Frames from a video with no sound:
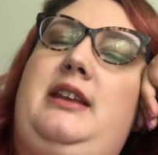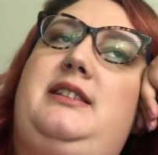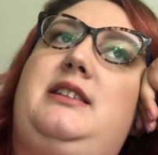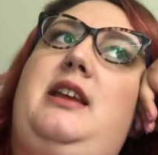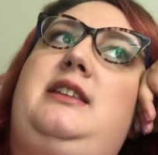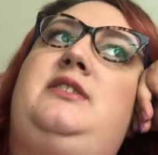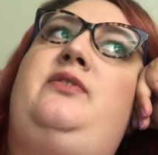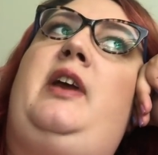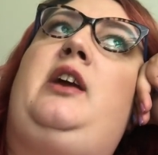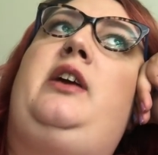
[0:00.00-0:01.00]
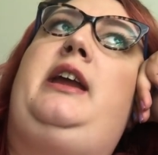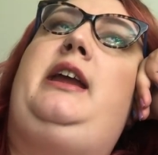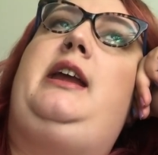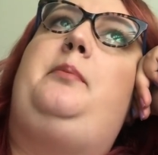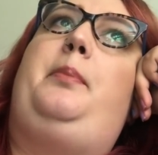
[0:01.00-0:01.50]
It's it's
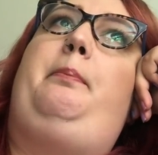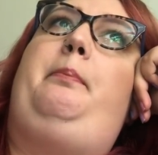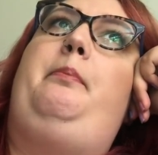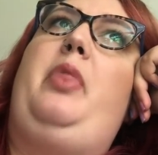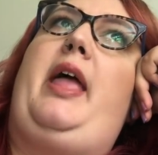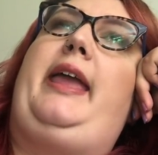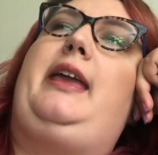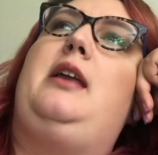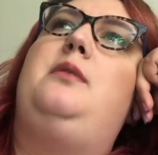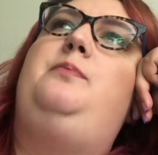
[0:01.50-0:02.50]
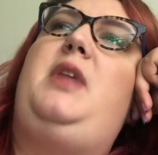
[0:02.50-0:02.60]
very like